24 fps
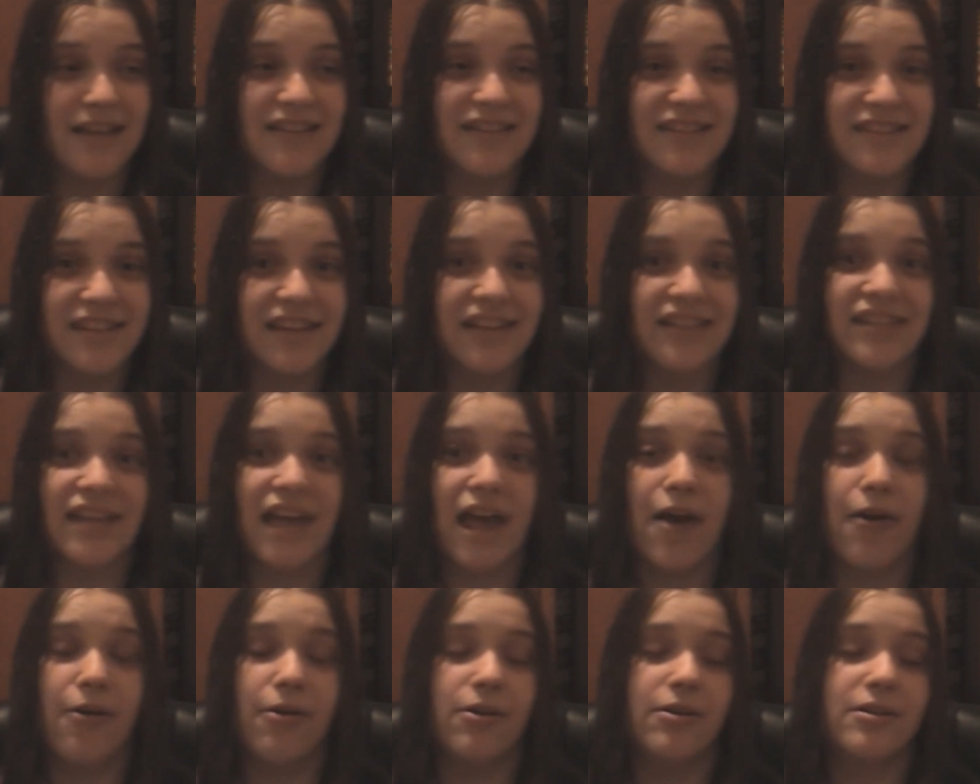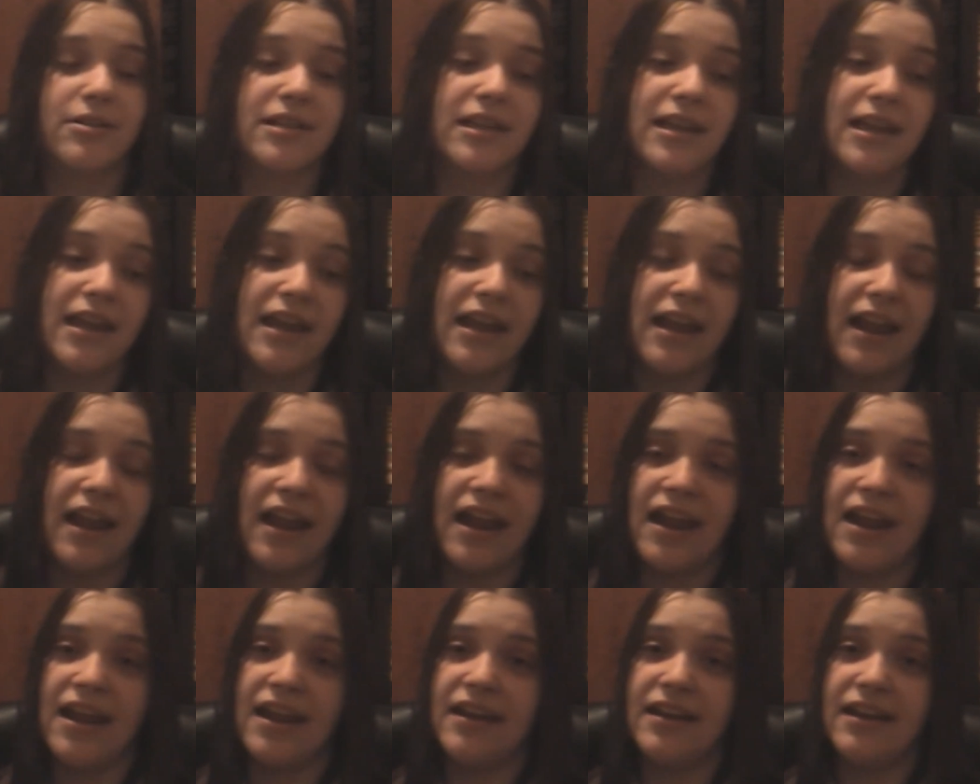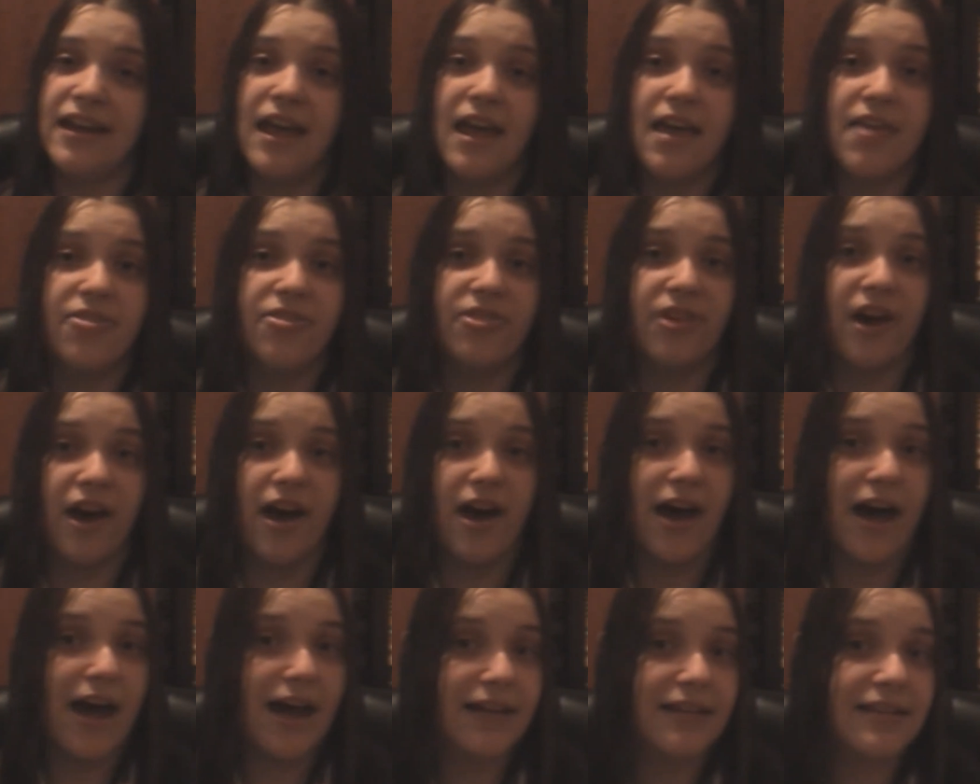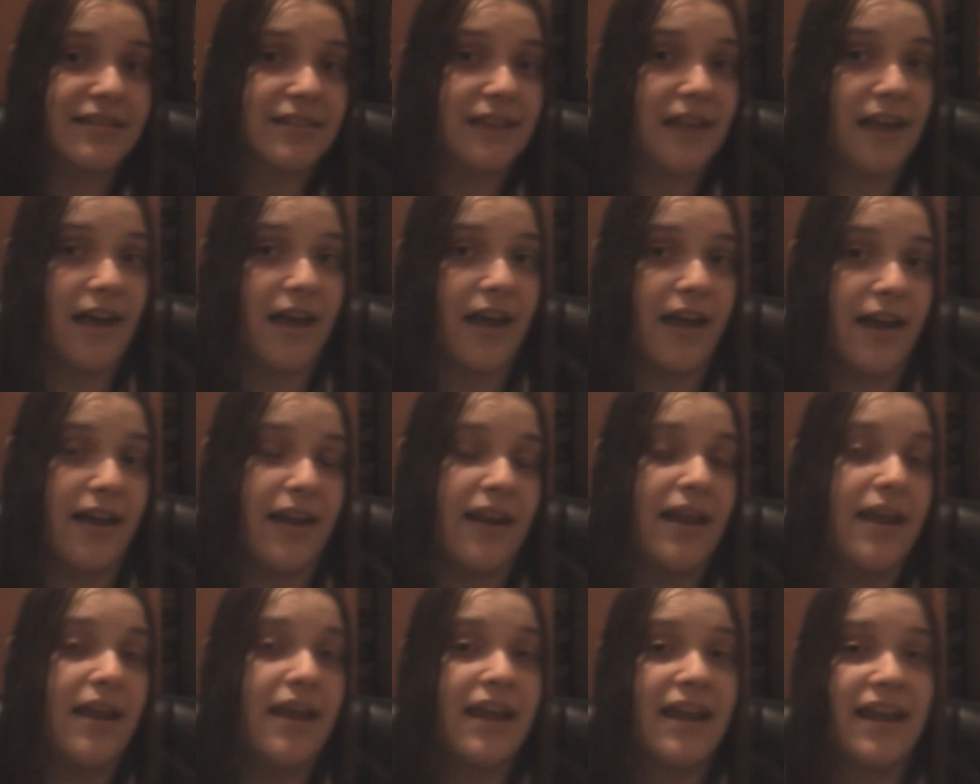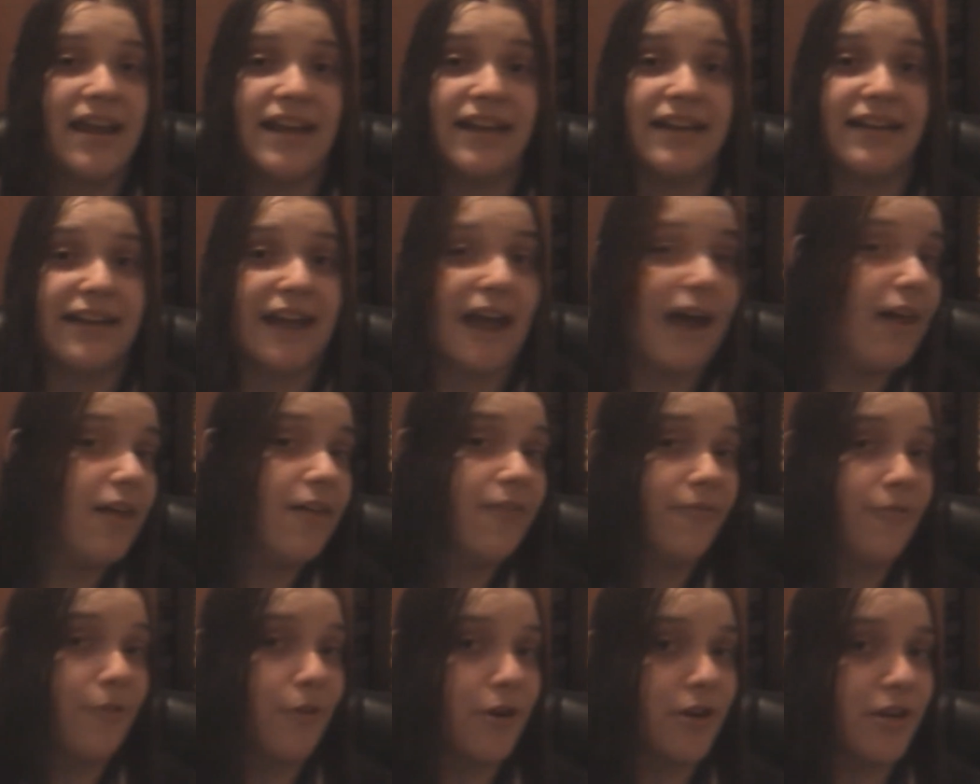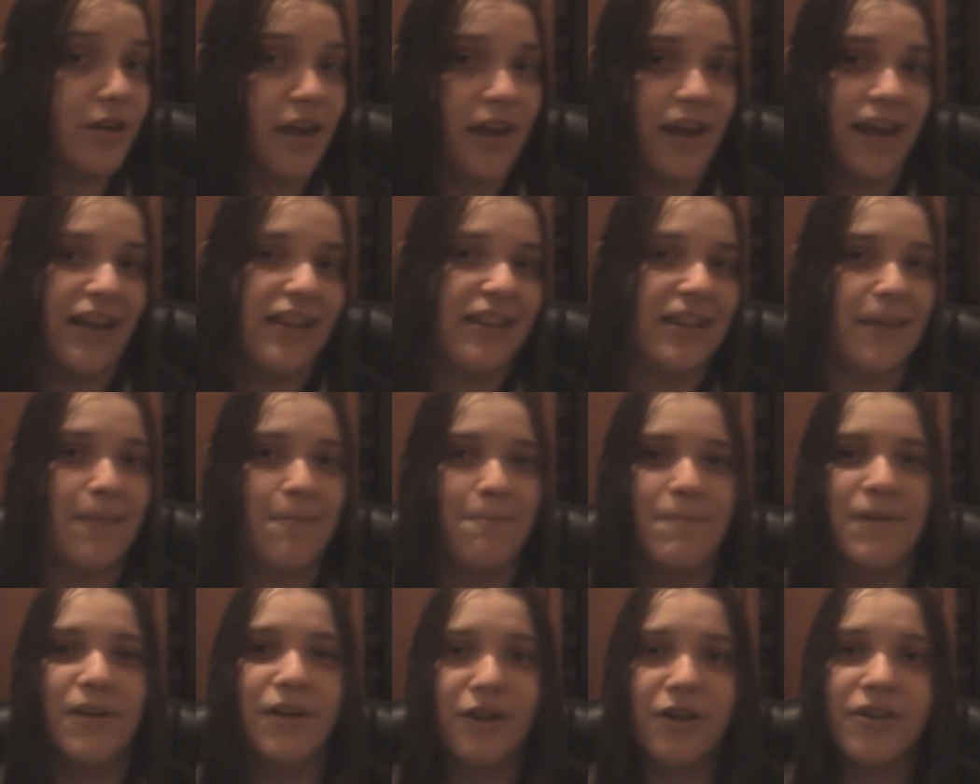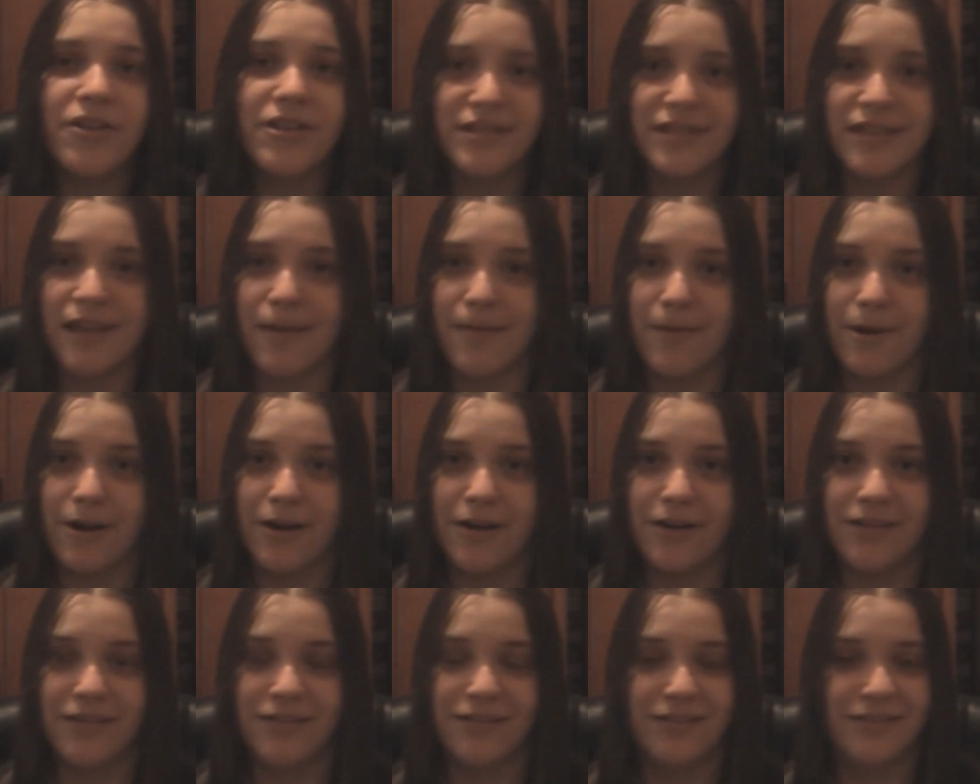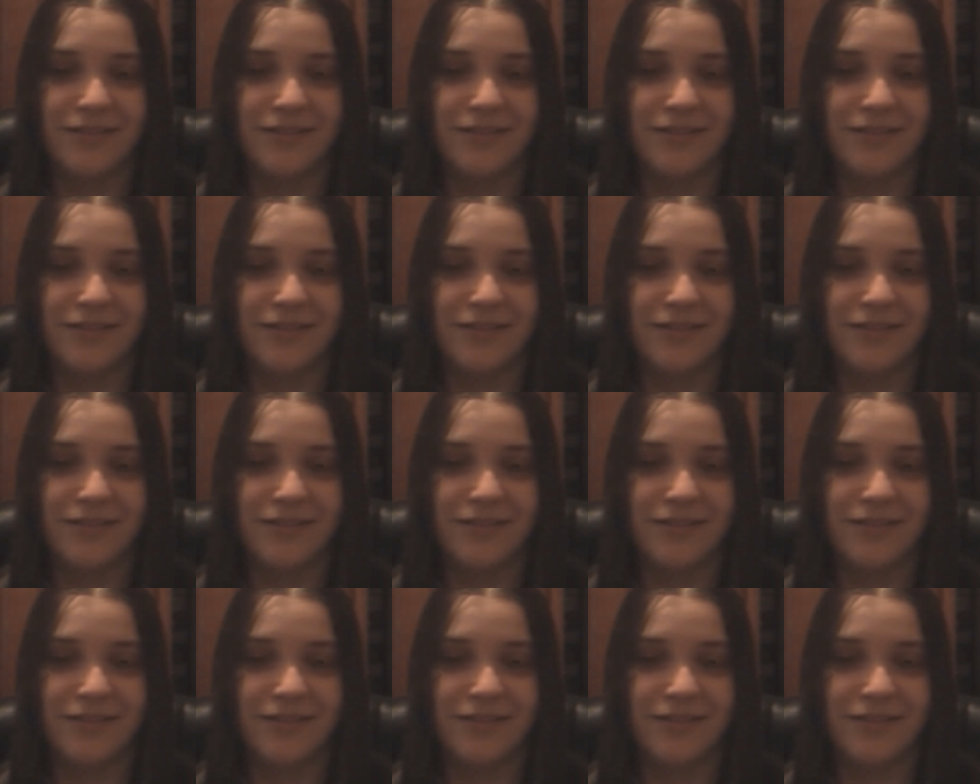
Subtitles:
6 hours in the hot sun in California in the middle of the summer.